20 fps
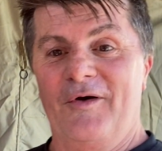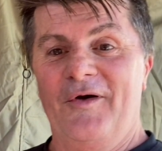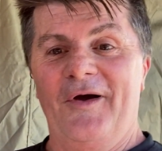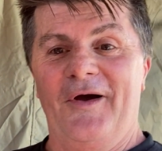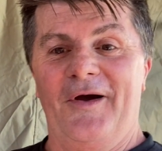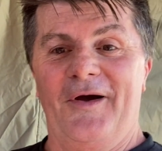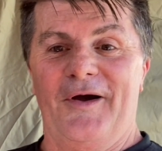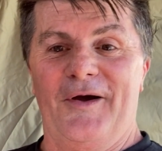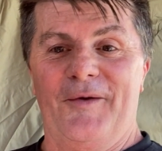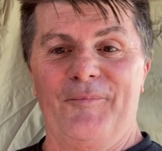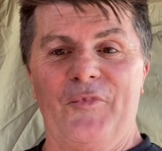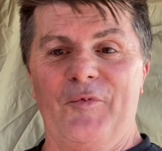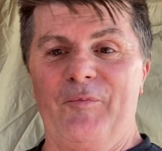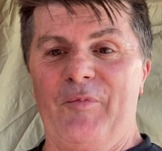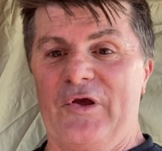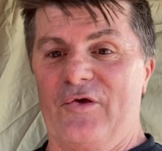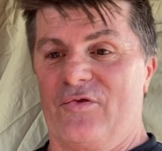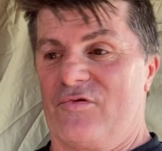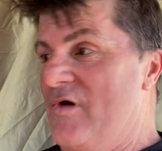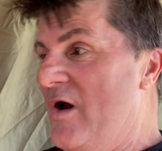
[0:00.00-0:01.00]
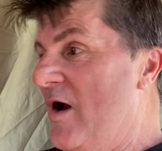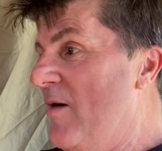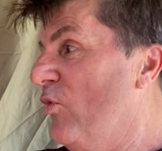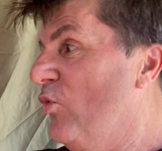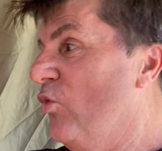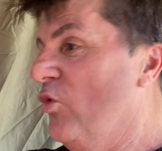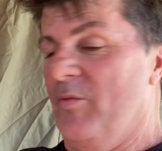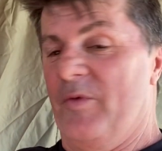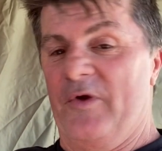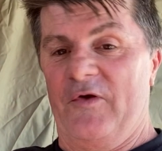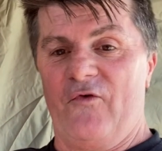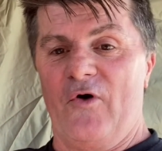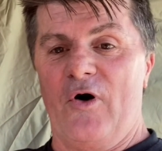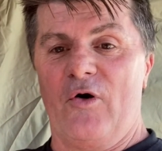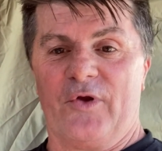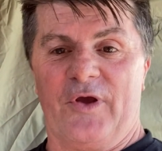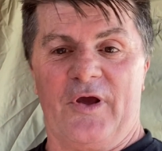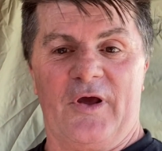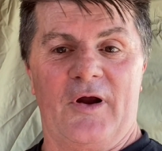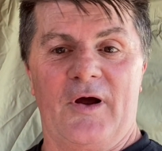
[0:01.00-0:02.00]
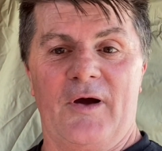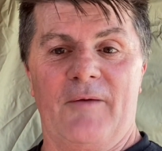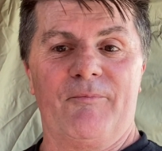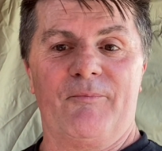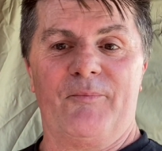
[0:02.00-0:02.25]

The biggest drama will be folding it up.